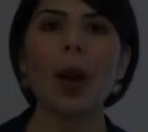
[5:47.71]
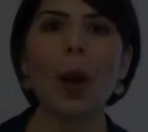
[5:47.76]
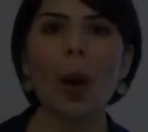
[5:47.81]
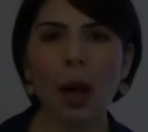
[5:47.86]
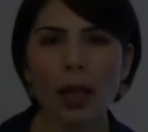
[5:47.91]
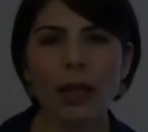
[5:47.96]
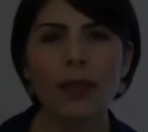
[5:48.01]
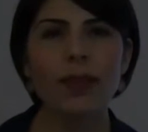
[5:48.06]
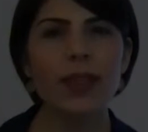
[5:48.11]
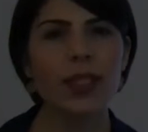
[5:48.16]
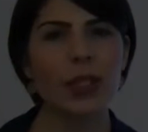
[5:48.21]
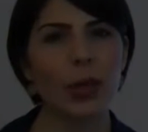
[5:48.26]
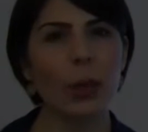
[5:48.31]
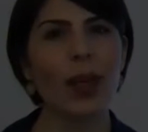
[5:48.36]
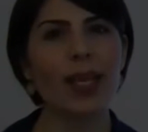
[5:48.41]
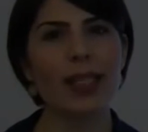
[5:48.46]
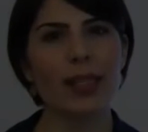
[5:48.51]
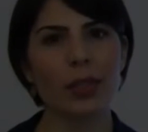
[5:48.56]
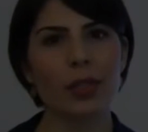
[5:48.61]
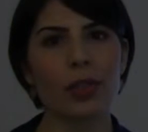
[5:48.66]
All of these are
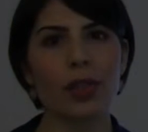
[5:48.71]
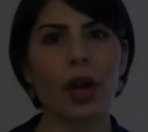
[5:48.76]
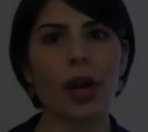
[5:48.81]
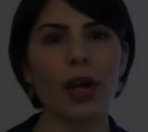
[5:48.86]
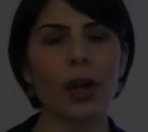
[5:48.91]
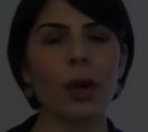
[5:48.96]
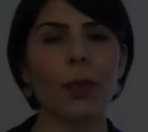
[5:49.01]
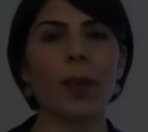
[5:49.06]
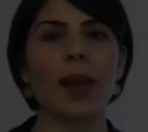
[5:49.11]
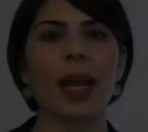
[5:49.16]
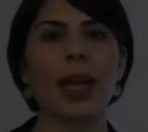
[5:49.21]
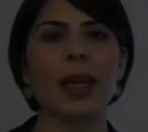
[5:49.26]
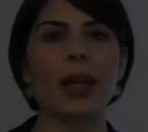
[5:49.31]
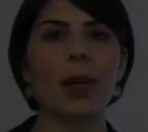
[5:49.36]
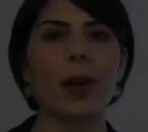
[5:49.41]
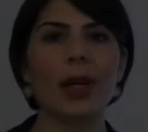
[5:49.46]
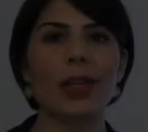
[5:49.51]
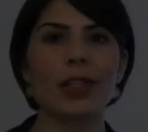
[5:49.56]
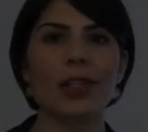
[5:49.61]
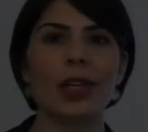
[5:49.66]
ways to start an open-ended
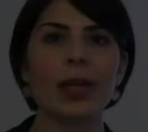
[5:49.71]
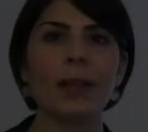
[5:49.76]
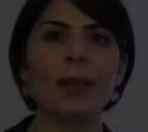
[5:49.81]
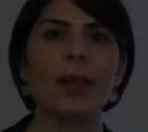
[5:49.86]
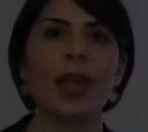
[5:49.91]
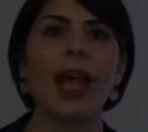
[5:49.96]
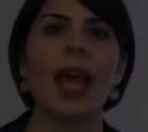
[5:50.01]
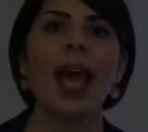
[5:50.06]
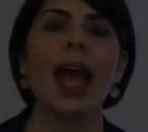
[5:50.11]
question.